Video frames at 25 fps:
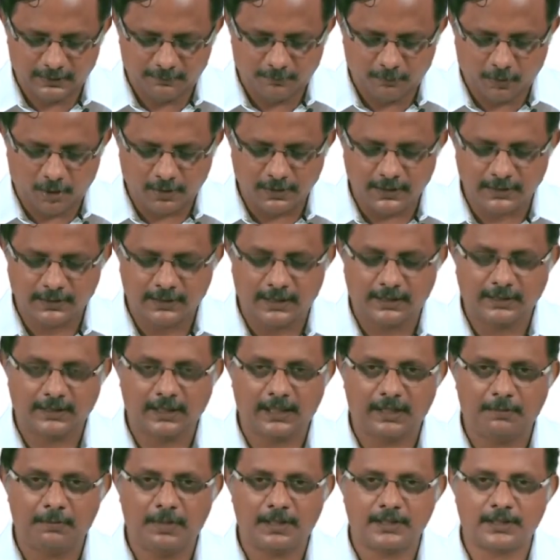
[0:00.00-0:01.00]
process the
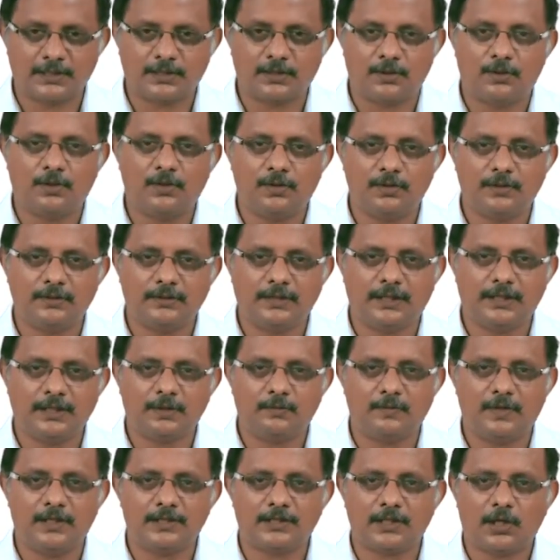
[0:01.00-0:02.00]
entire image as a whole, that
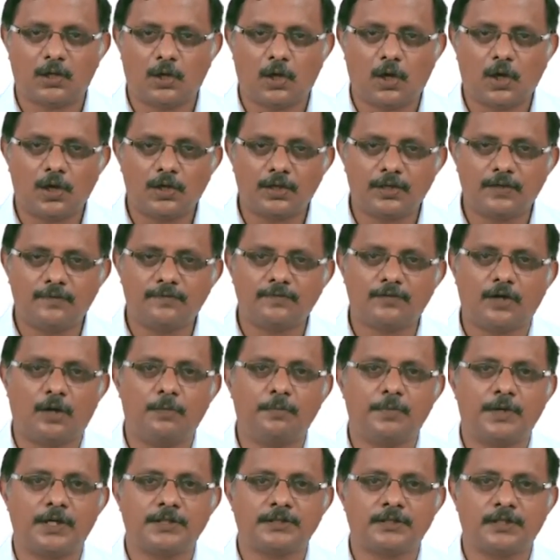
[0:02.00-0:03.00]
requires a lot of
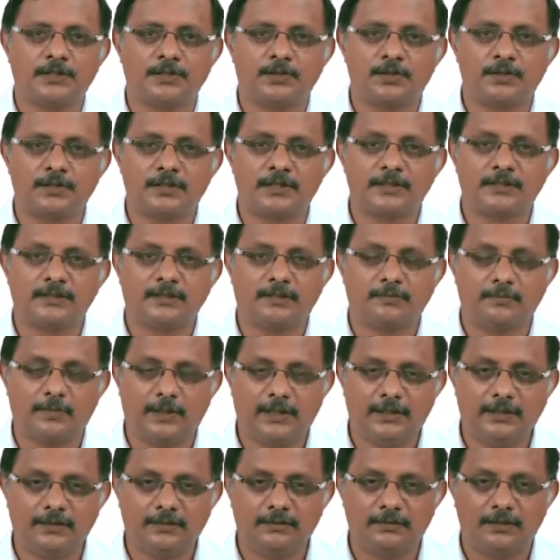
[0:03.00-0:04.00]
computational resources in the
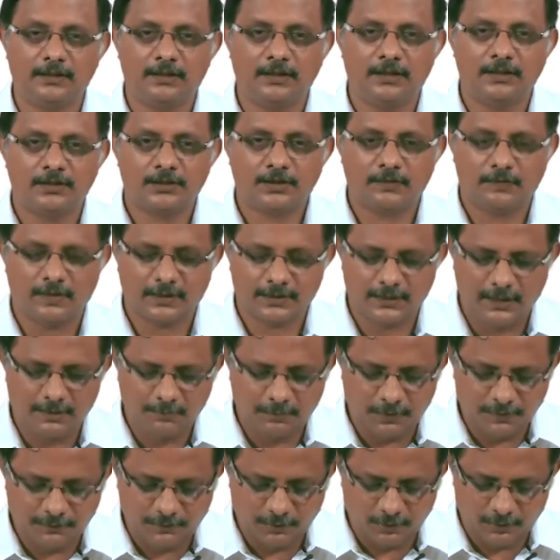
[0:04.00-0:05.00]
brain. So, for
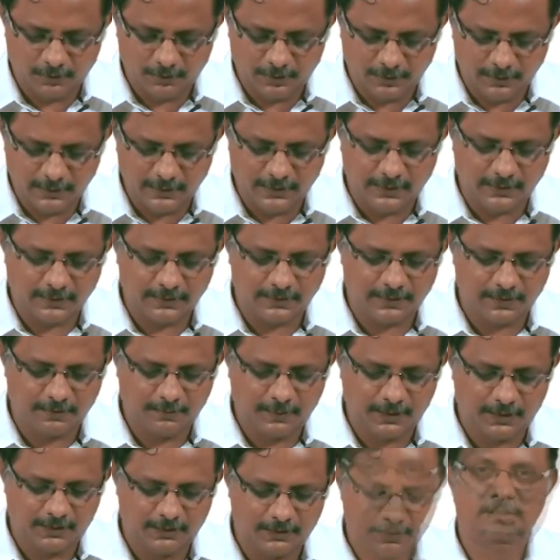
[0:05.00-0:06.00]
example, if you are looking at this
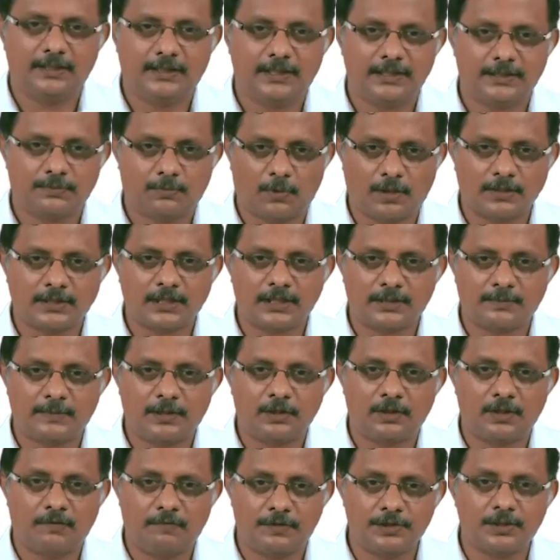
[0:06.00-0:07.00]
image, it is processed by
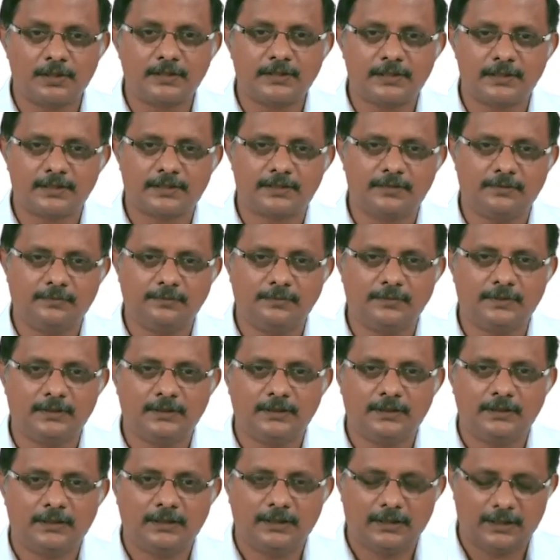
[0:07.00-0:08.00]
your visual system,
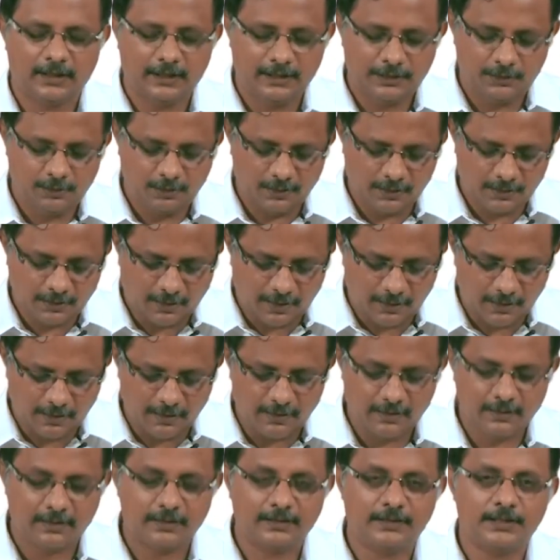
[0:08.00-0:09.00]
right. Your
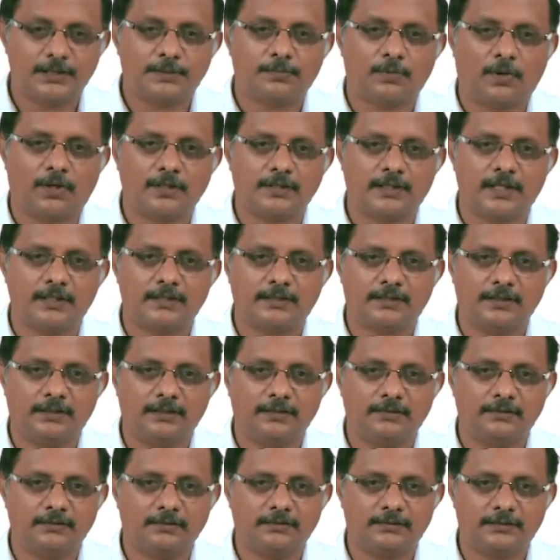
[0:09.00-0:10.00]
color is processed
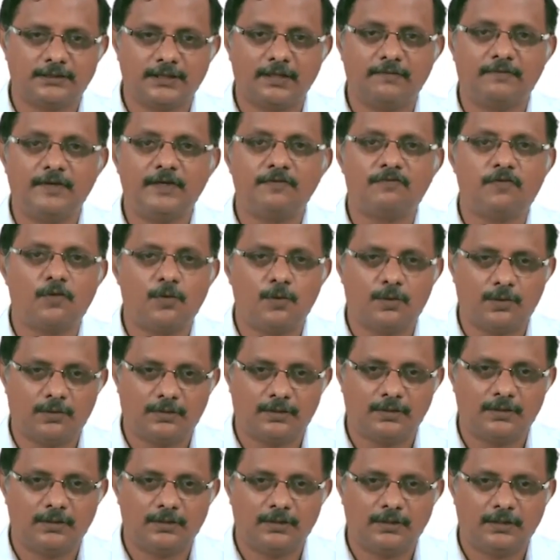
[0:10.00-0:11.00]
in say V4,
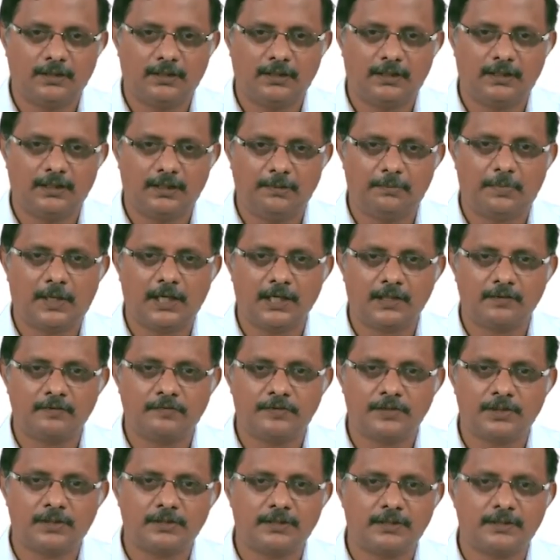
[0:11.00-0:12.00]
a part of the
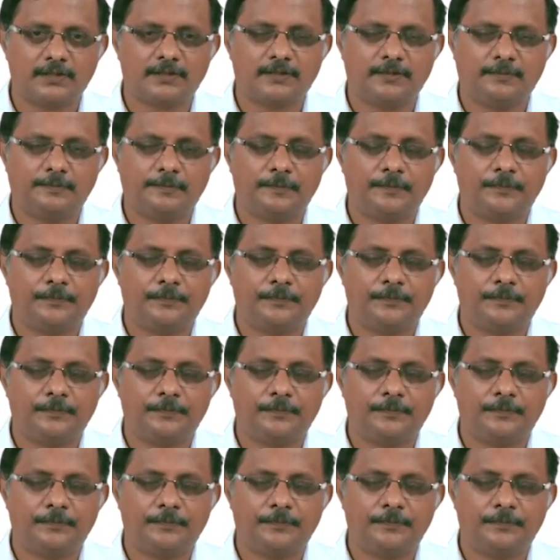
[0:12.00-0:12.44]
visual system,